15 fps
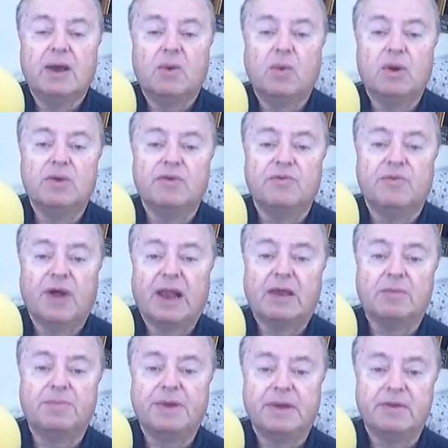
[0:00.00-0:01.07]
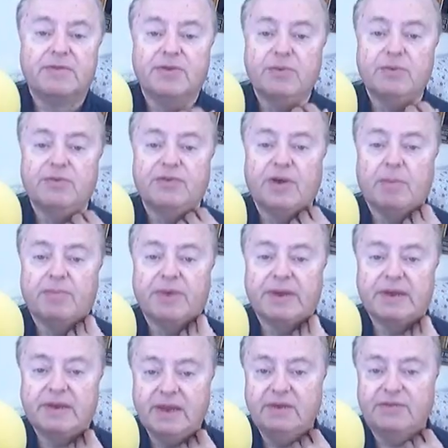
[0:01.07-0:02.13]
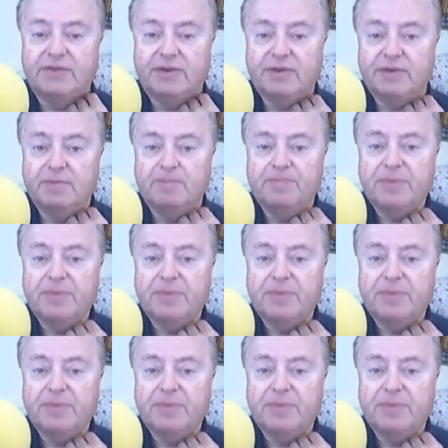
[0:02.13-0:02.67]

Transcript: will develop into something decent.